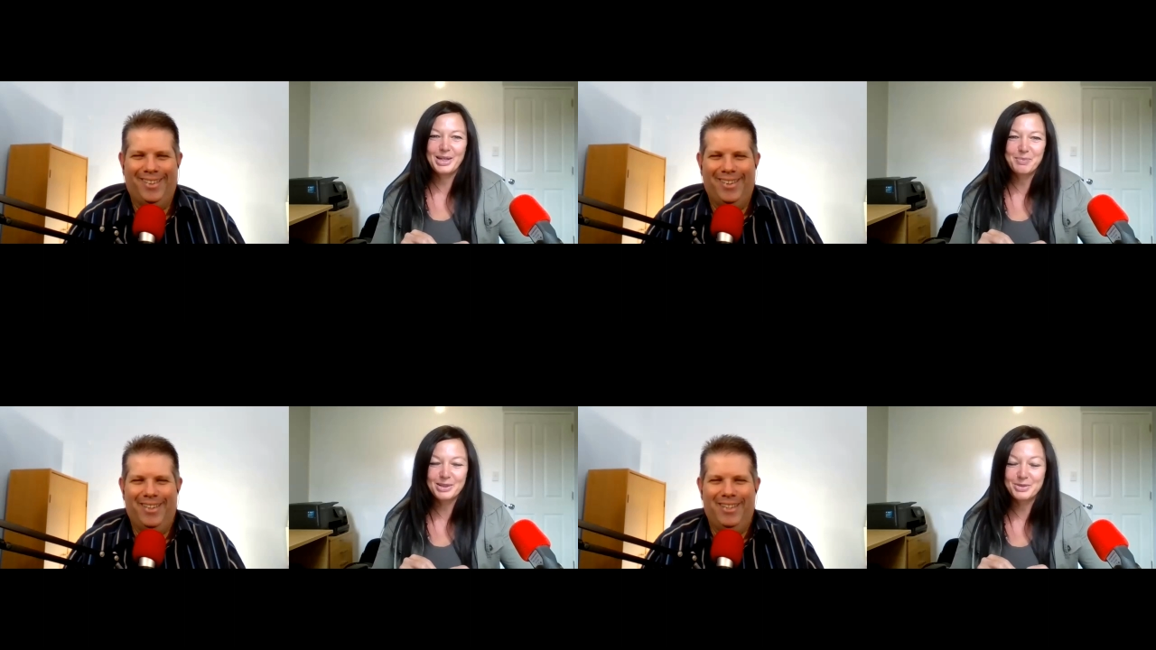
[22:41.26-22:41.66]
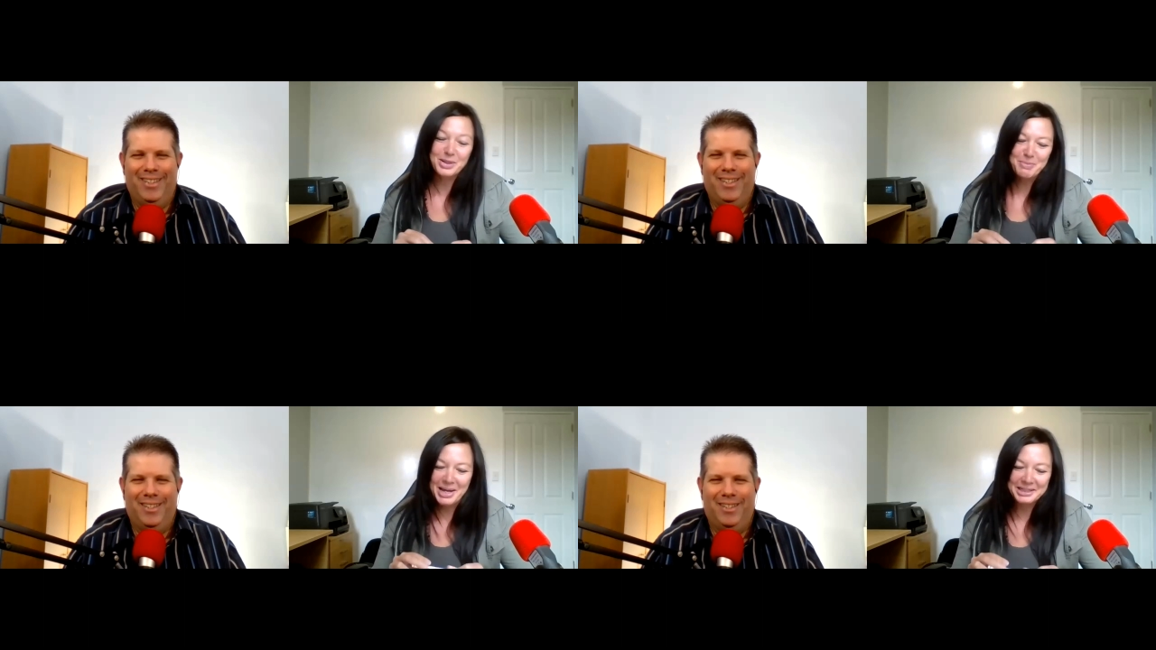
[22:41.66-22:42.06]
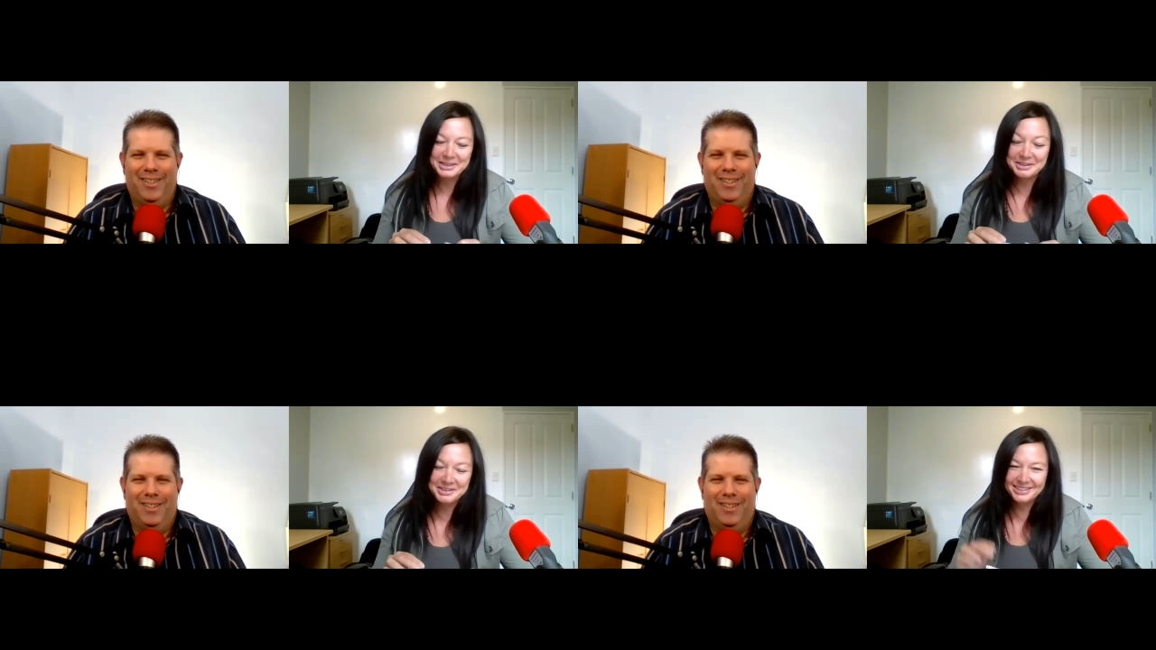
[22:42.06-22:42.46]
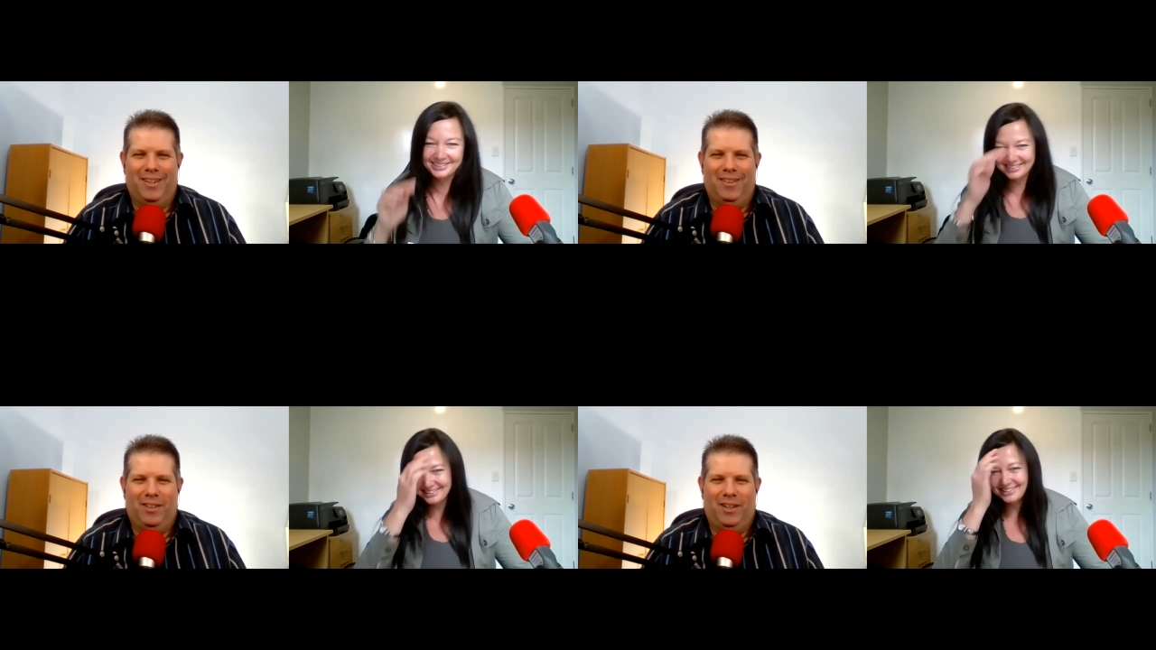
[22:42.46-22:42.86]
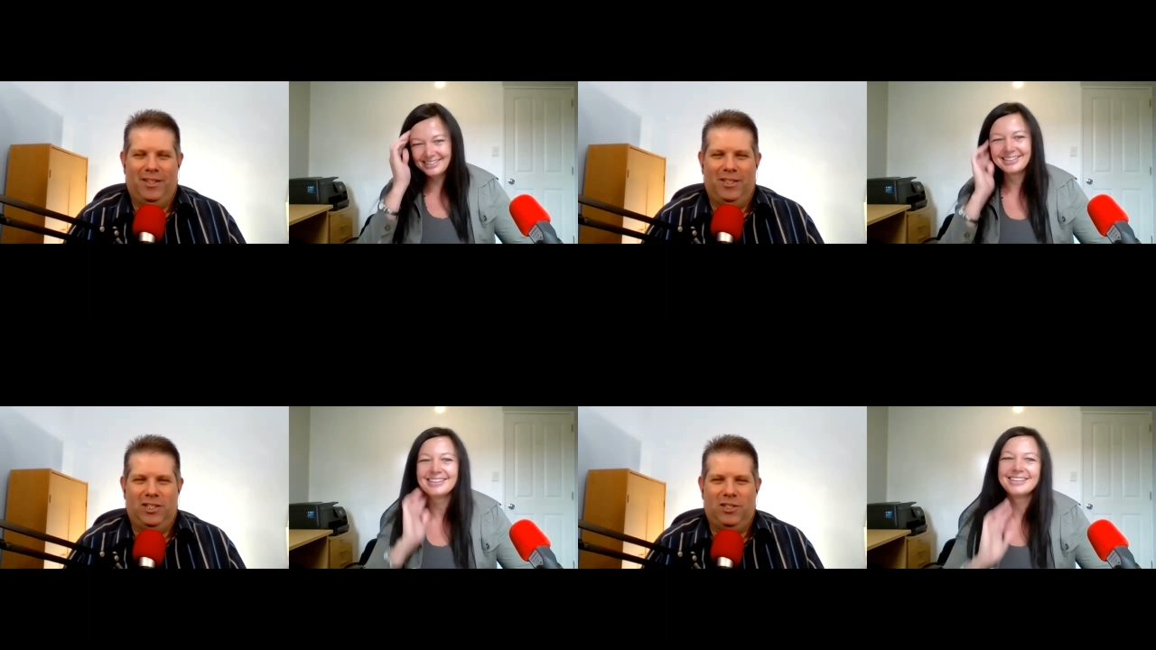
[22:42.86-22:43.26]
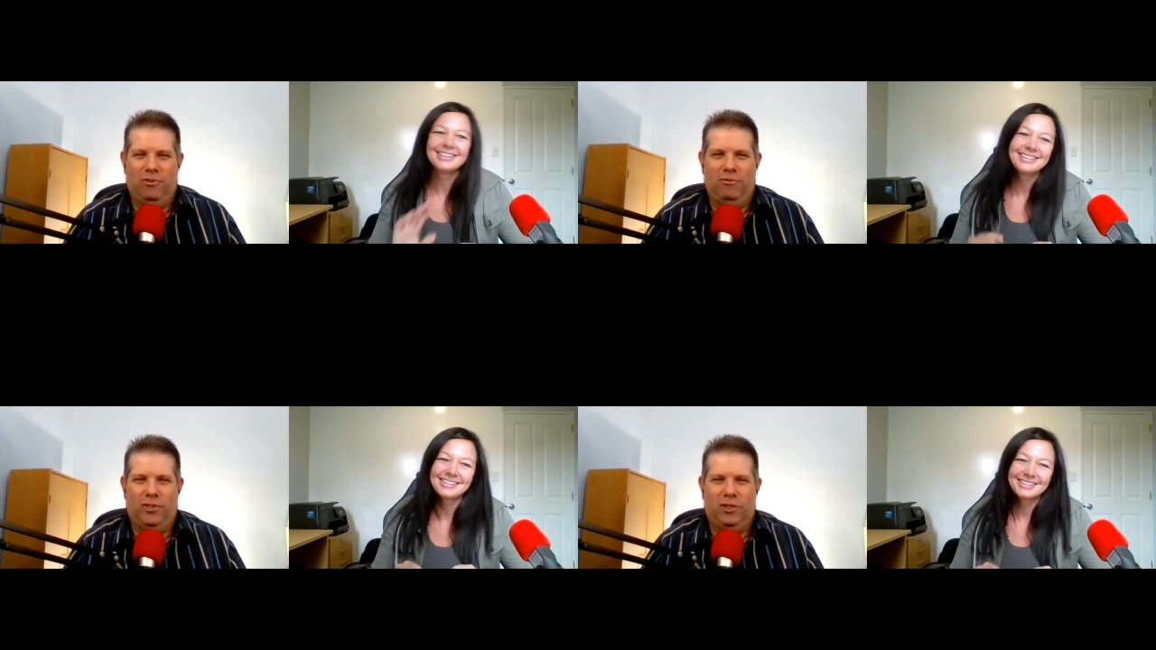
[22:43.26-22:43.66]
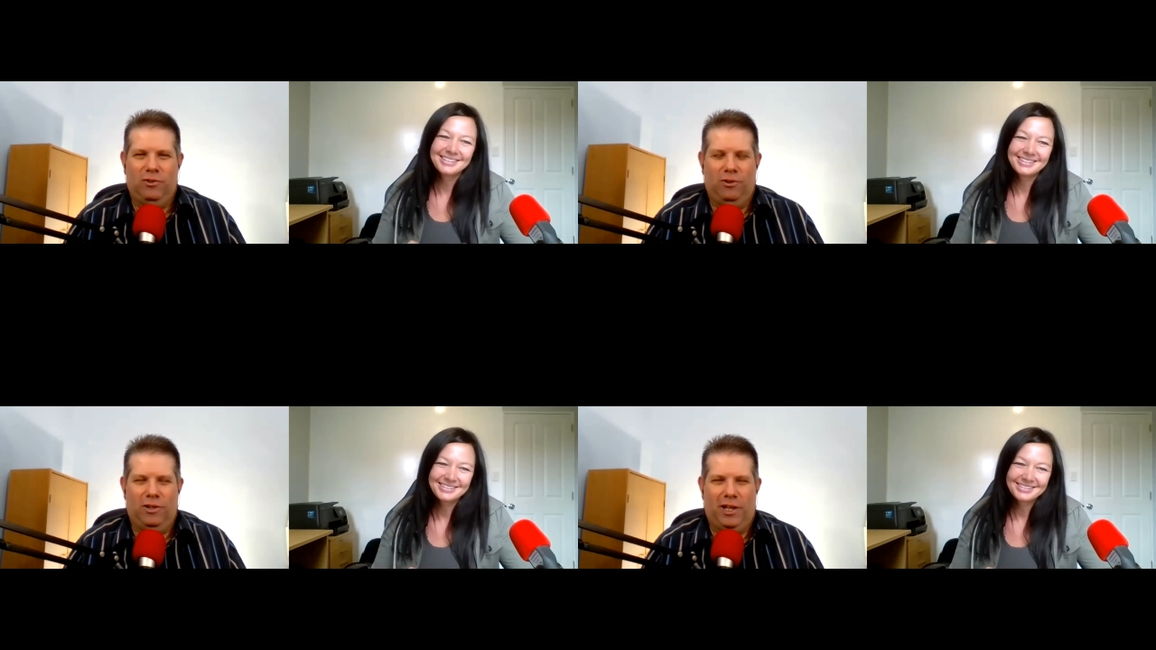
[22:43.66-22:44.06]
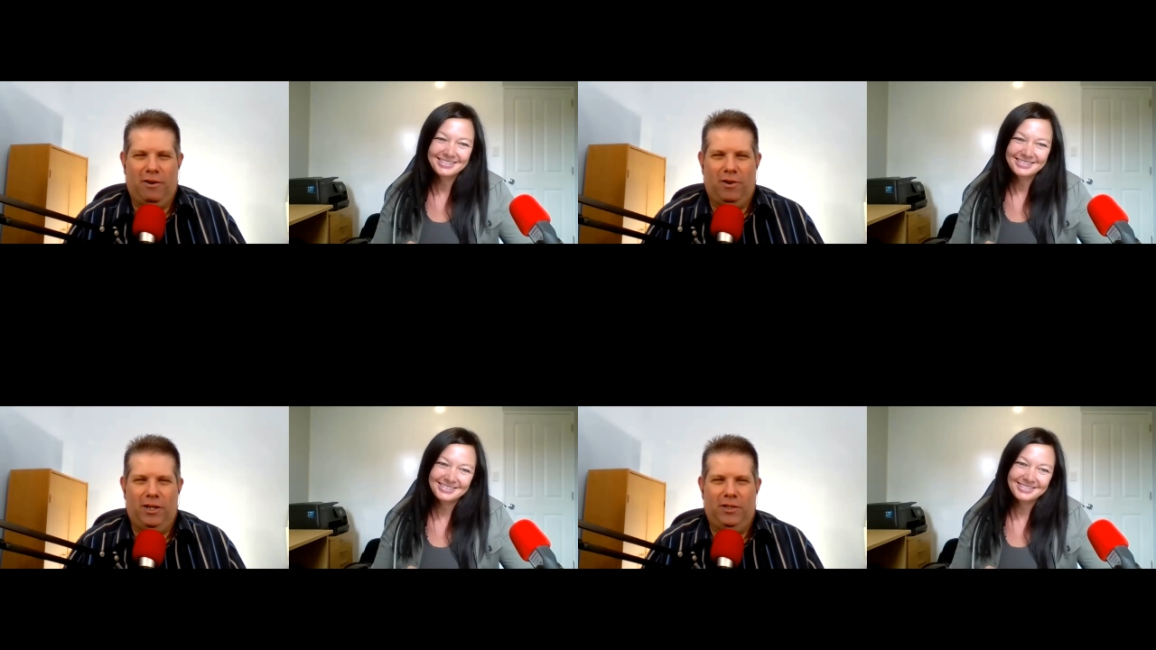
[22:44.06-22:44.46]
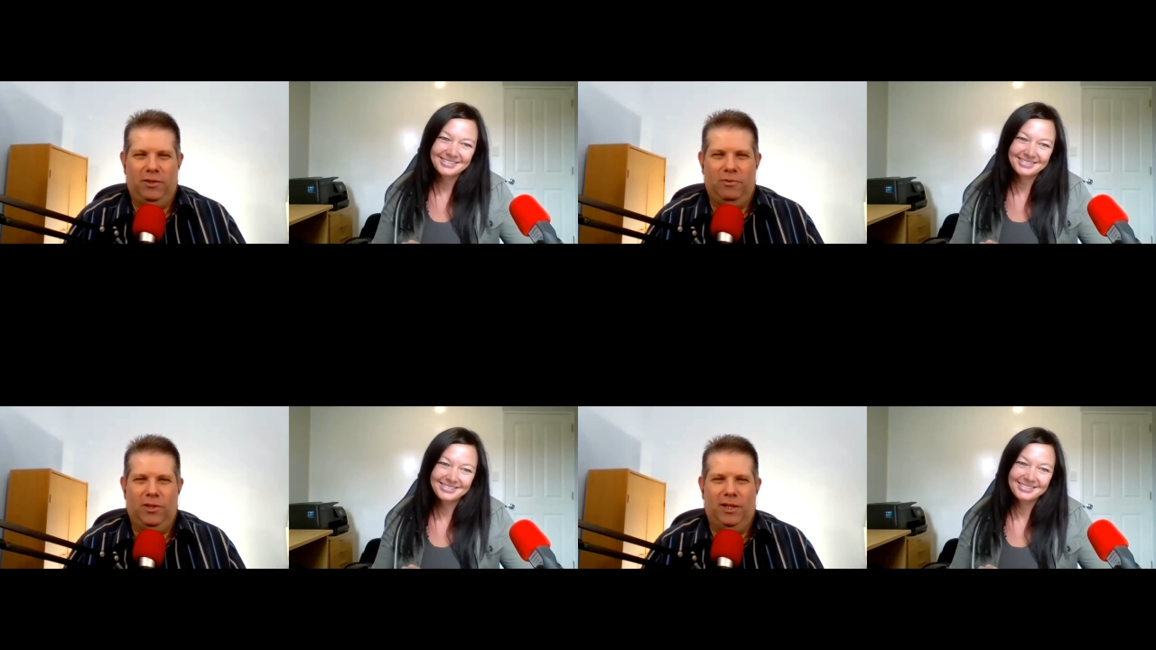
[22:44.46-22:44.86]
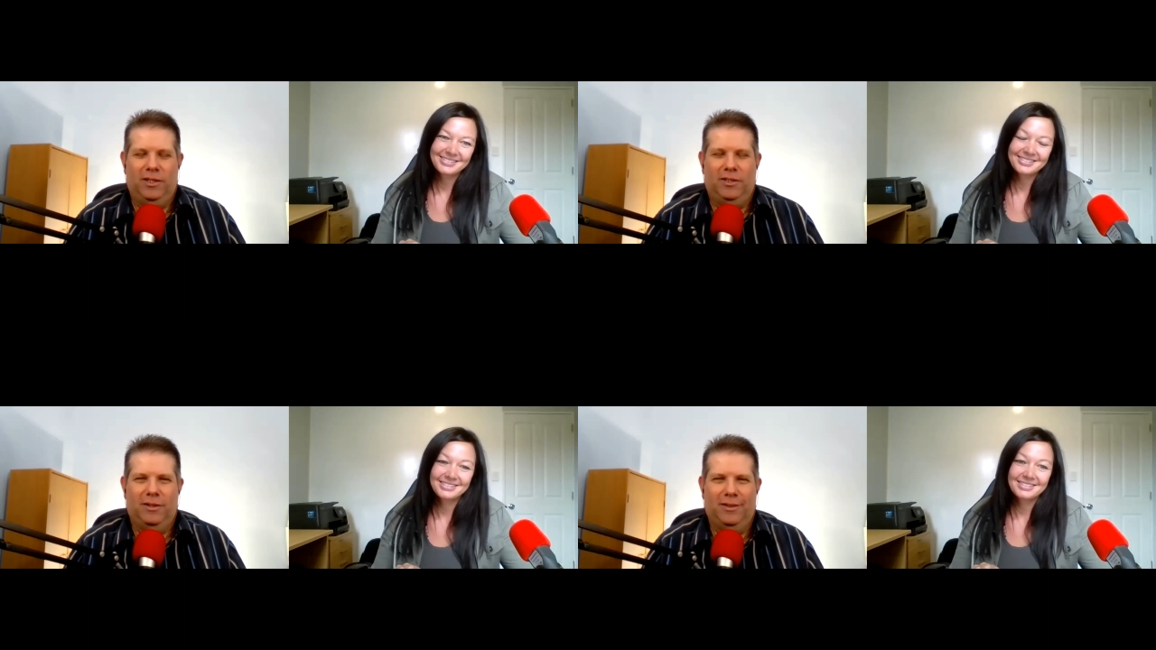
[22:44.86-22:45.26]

Speaker 1: Being a bit rebellion.
Speaker 2: like screw school, I don't want to do this.